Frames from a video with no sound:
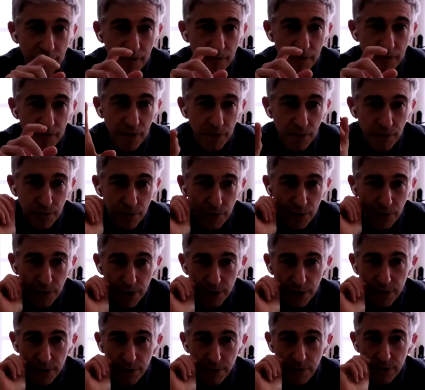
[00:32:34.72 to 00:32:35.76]
does not have the
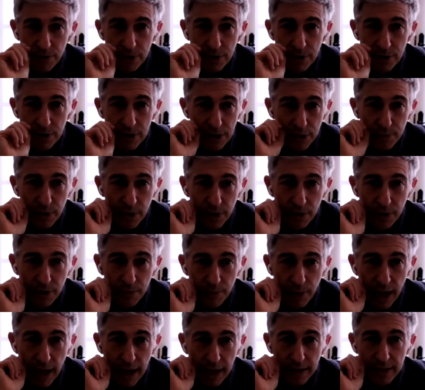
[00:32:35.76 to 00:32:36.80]
authority to
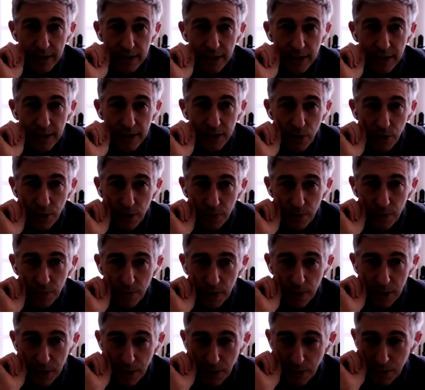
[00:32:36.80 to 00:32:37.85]
discipline banks. It
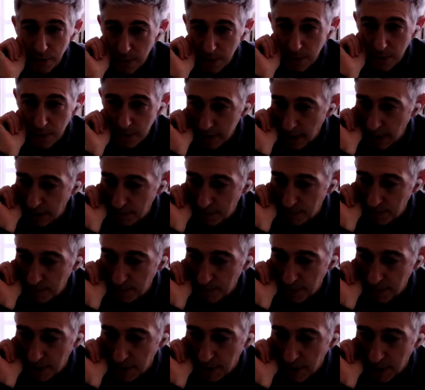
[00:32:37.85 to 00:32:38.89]
only, you know,
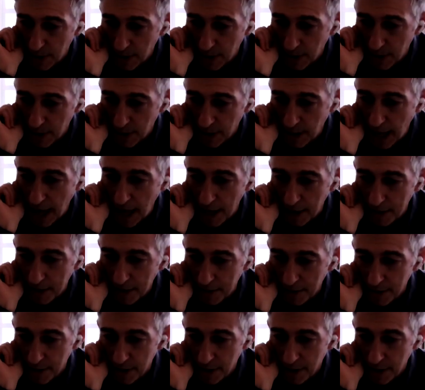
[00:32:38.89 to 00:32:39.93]
um,
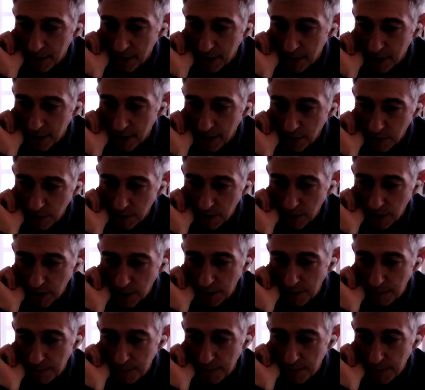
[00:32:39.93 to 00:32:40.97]
can
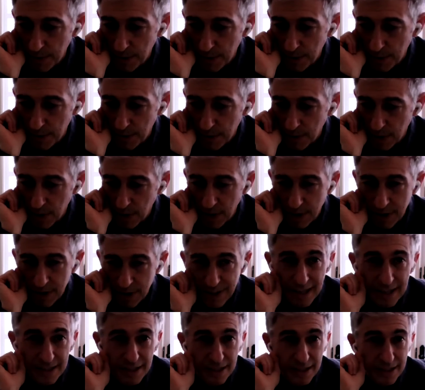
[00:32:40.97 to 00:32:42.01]
um,
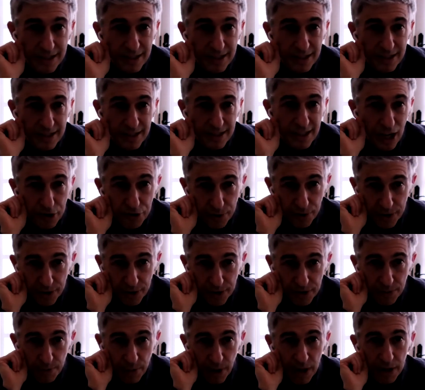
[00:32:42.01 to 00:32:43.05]
assesses
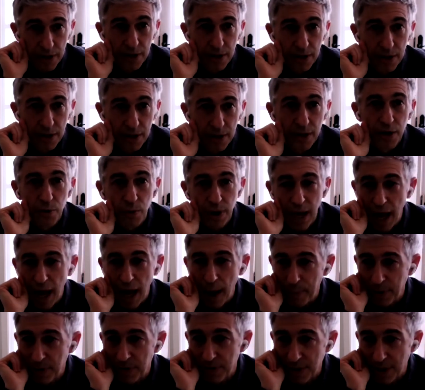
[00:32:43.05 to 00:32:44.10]
countries. But what
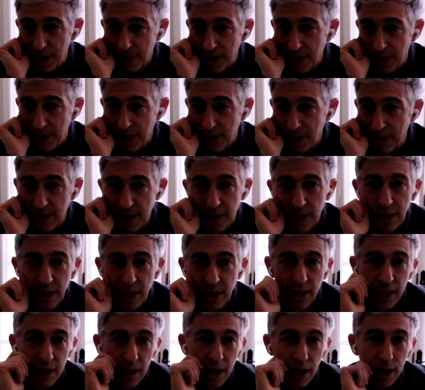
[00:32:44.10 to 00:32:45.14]
happens is
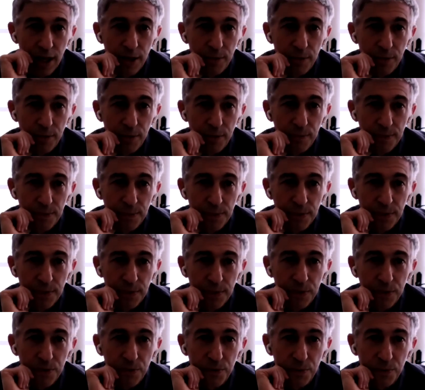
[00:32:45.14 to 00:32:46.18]
um,